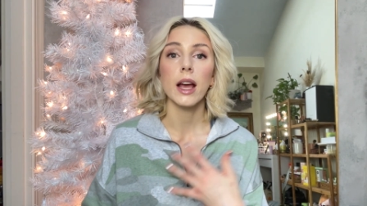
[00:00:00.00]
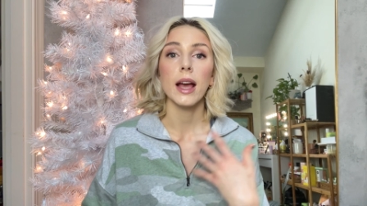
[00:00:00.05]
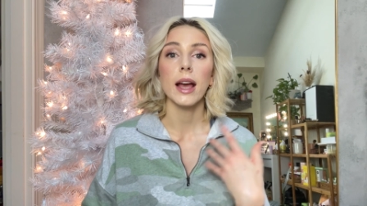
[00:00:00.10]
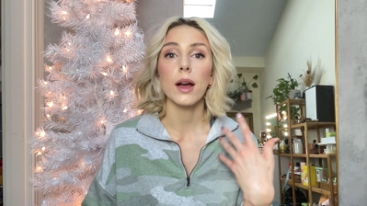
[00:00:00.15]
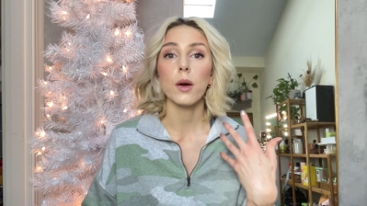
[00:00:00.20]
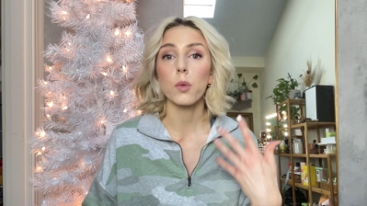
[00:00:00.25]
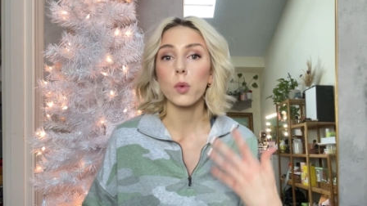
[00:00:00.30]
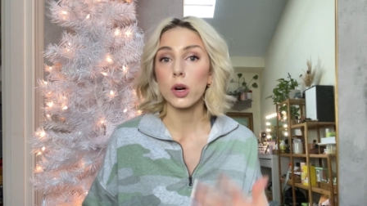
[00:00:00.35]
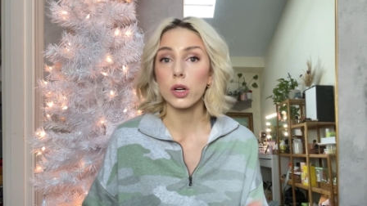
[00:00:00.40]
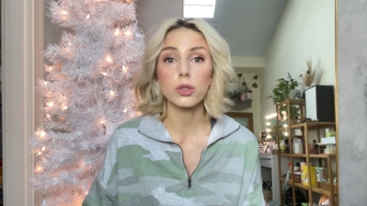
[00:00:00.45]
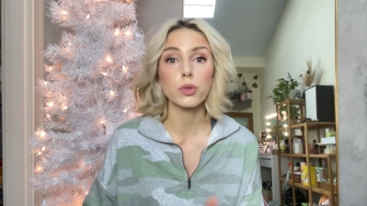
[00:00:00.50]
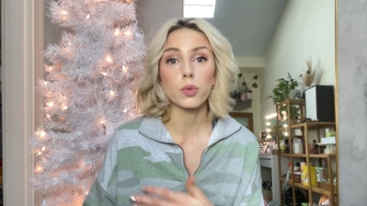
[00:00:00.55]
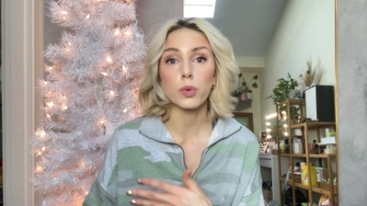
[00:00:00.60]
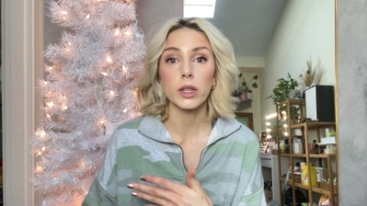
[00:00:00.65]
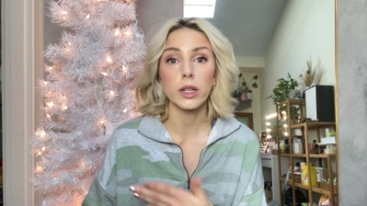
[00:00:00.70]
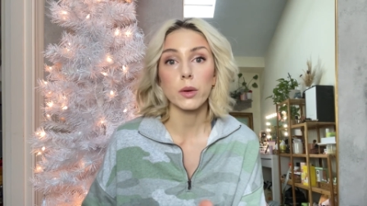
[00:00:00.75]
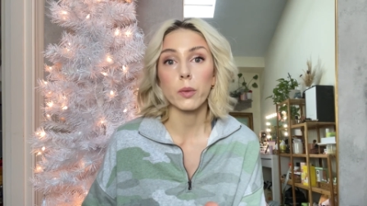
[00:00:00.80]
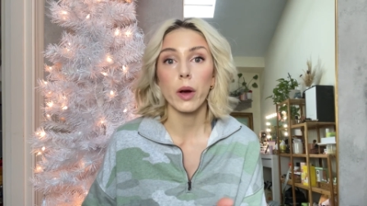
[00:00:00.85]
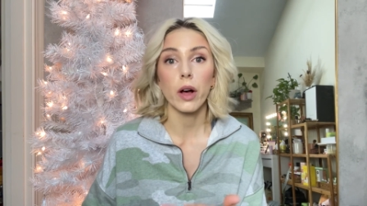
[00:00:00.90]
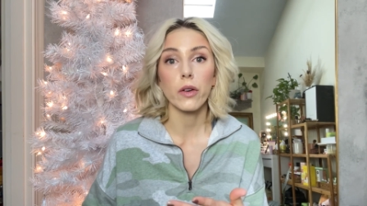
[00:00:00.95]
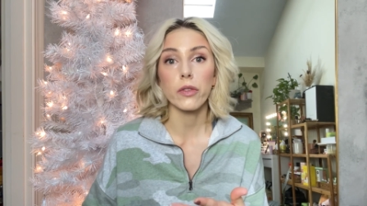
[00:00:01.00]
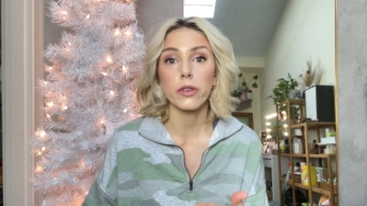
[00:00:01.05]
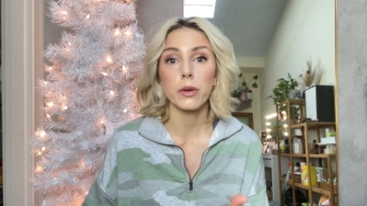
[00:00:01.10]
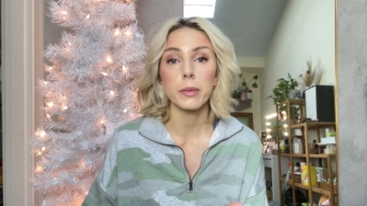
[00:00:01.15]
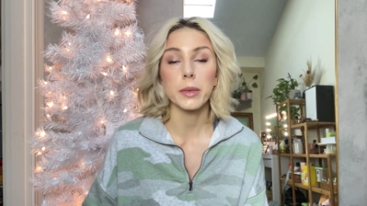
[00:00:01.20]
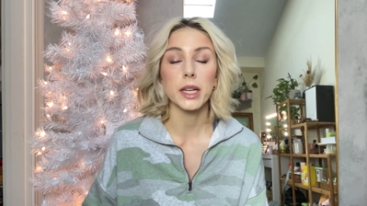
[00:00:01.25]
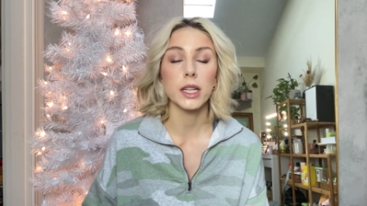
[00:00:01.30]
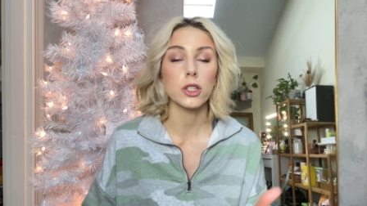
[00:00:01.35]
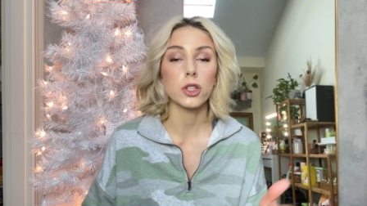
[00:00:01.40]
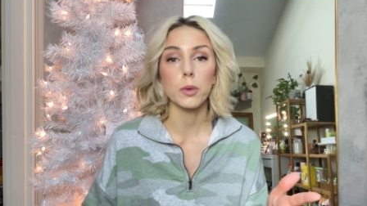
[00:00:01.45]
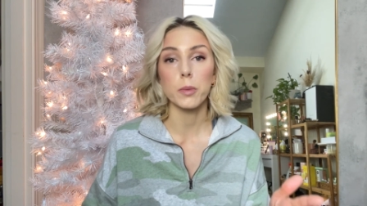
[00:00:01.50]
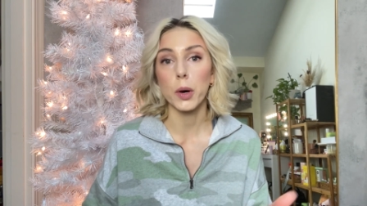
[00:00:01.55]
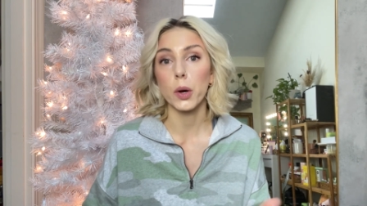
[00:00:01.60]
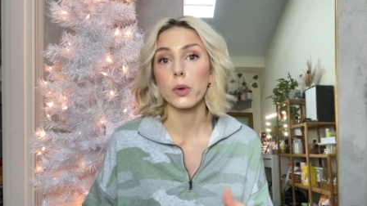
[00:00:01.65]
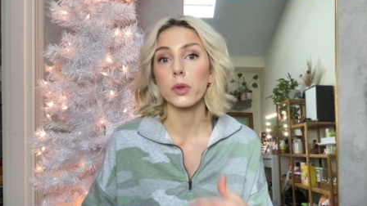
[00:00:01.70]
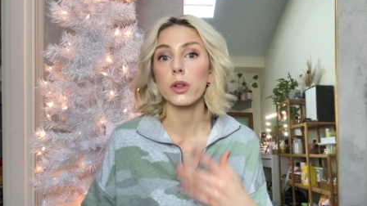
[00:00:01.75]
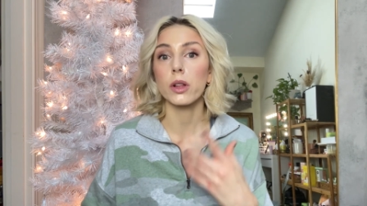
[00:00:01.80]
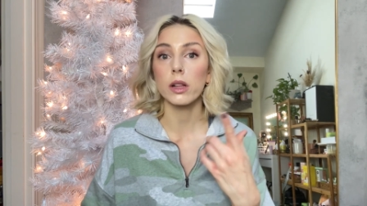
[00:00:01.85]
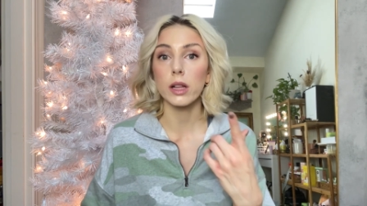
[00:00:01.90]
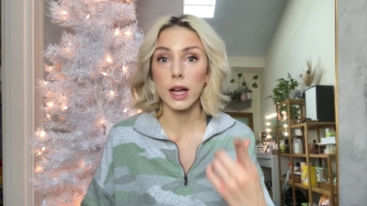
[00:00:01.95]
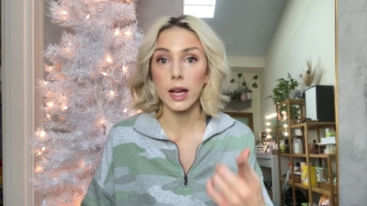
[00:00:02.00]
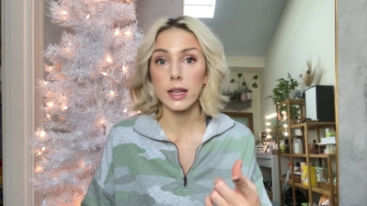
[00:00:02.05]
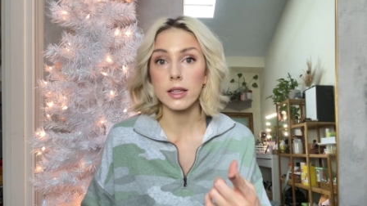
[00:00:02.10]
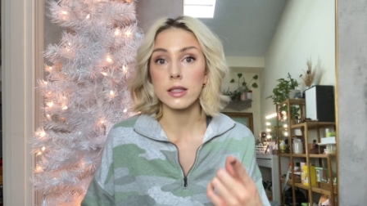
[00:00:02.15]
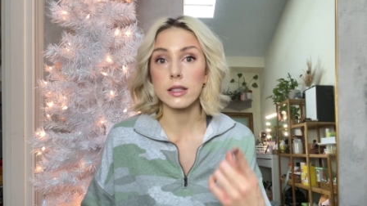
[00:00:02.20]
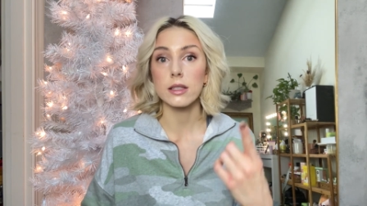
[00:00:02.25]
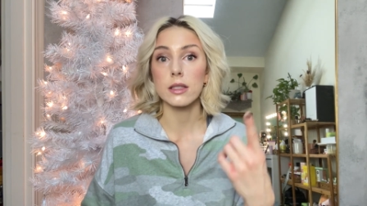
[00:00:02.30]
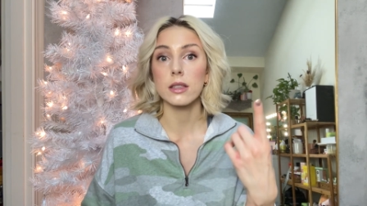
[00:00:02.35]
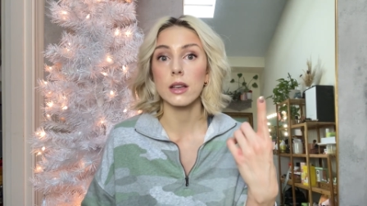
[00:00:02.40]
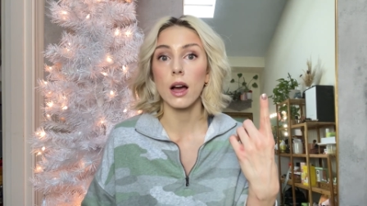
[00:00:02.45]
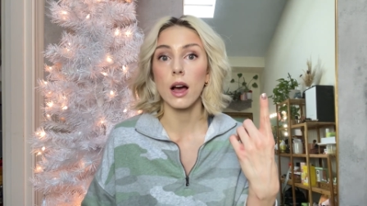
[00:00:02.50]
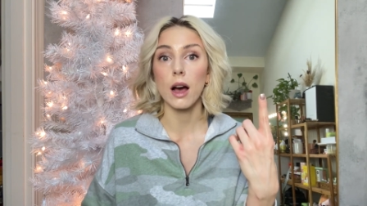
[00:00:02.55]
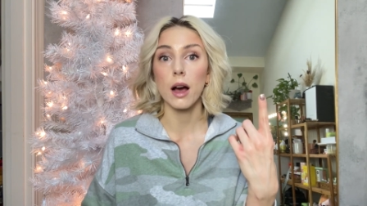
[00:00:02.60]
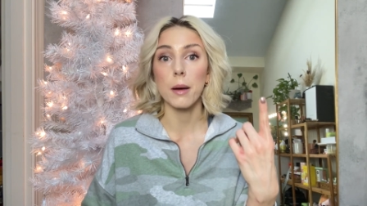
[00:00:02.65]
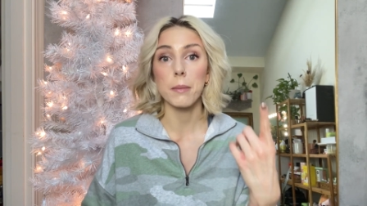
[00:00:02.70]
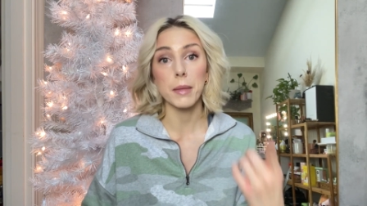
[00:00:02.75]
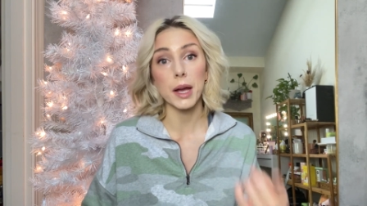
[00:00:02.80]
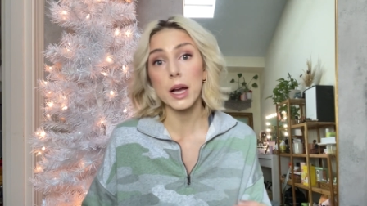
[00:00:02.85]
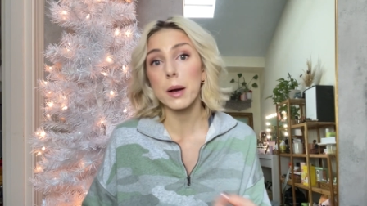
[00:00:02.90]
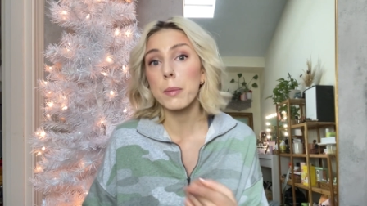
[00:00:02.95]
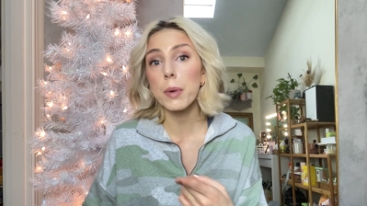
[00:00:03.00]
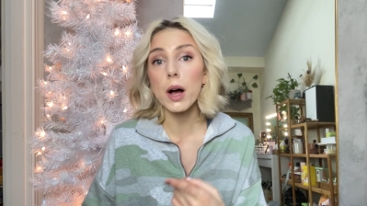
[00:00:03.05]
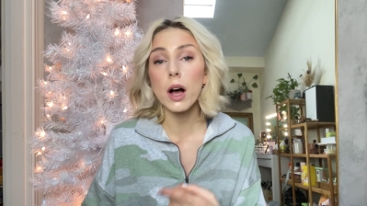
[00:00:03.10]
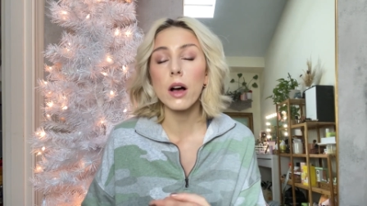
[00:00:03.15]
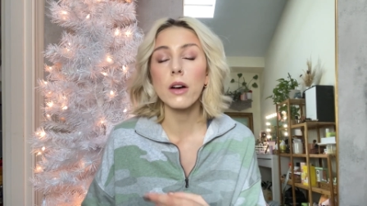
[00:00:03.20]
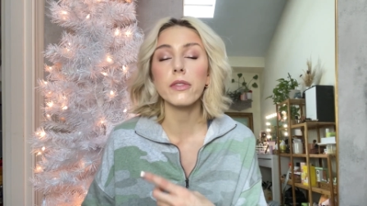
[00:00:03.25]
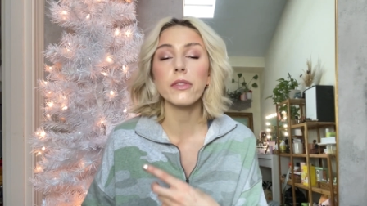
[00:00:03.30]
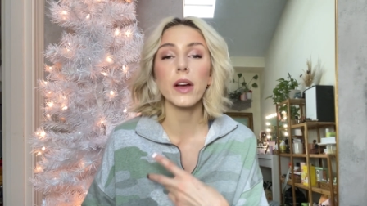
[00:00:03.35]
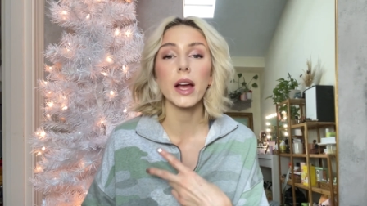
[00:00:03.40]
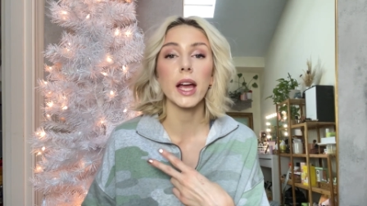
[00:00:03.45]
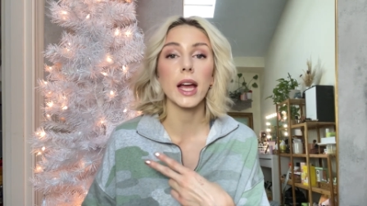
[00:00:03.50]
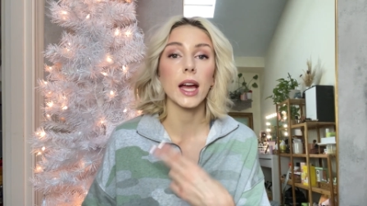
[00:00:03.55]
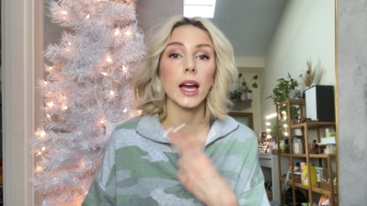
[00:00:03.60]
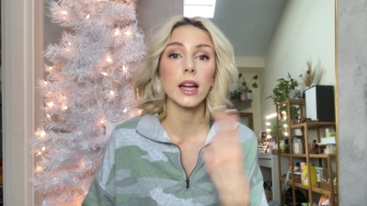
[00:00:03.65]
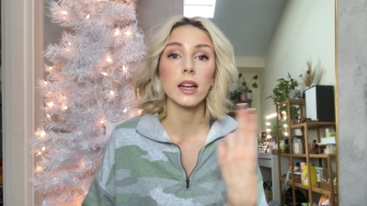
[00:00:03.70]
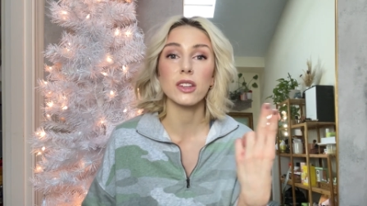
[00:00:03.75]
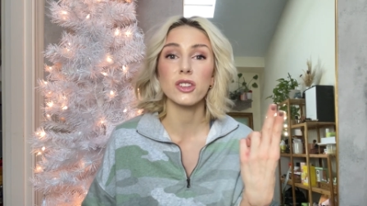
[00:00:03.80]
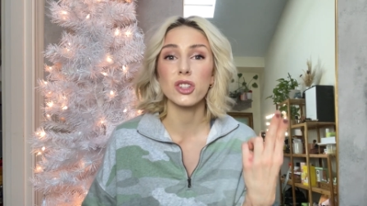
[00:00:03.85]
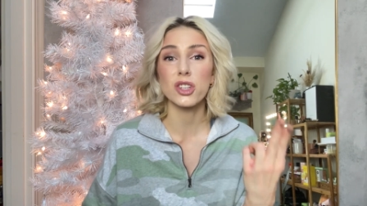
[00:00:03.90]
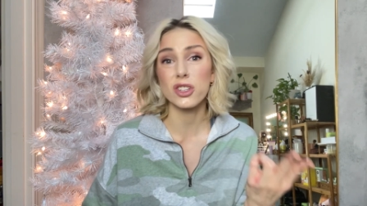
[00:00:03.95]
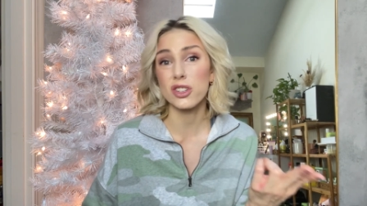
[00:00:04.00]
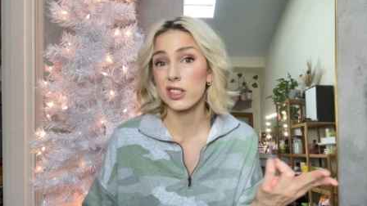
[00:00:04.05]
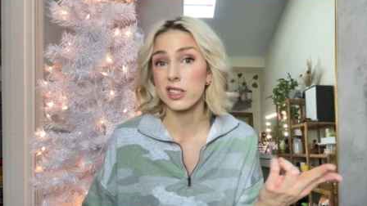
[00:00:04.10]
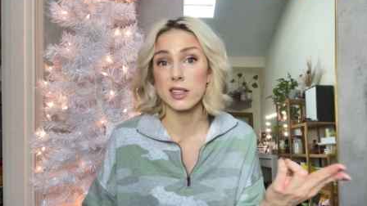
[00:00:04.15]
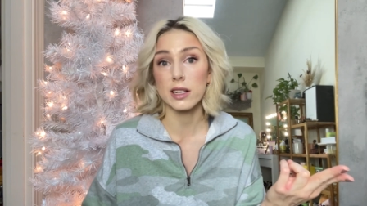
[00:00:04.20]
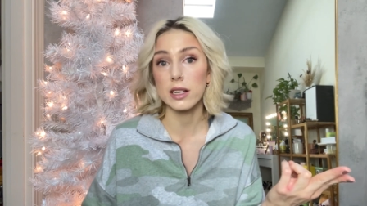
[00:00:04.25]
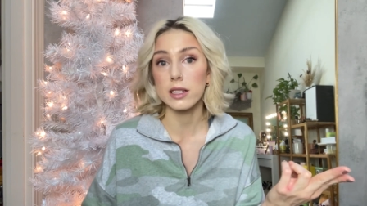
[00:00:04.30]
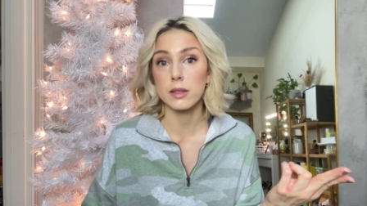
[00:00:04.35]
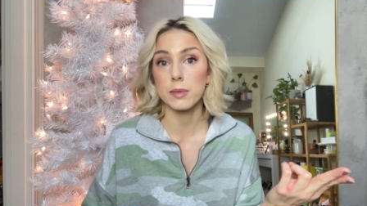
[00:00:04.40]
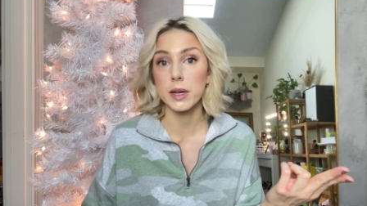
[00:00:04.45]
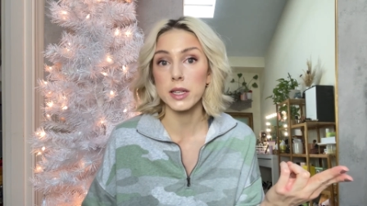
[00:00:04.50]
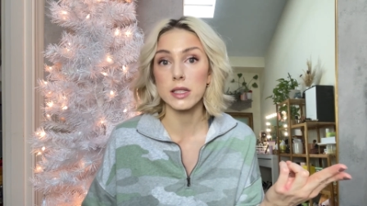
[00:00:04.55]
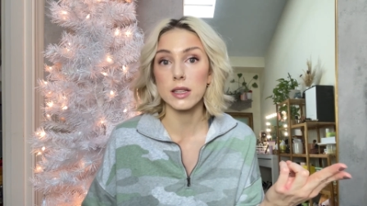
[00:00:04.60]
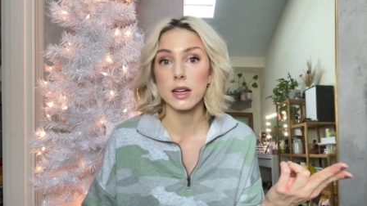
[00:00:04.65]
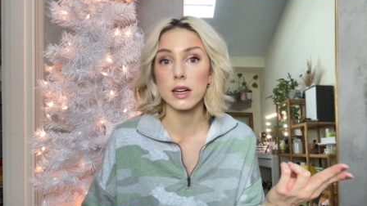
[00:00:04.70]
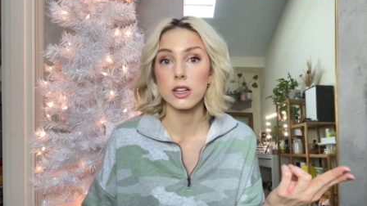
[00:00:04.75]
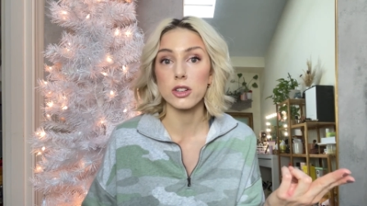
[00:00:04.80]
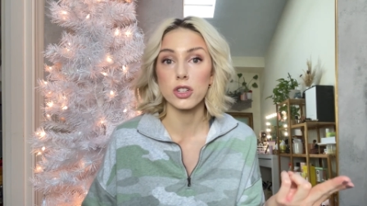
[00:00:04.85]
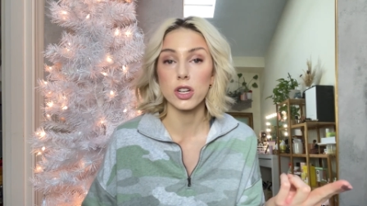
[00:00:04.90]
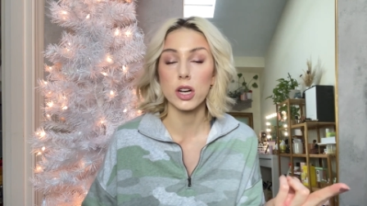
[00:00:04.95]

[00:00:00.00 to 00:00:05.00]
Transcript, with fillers: It works really well for me to both cleanse makeup off and to just cleanse my skin in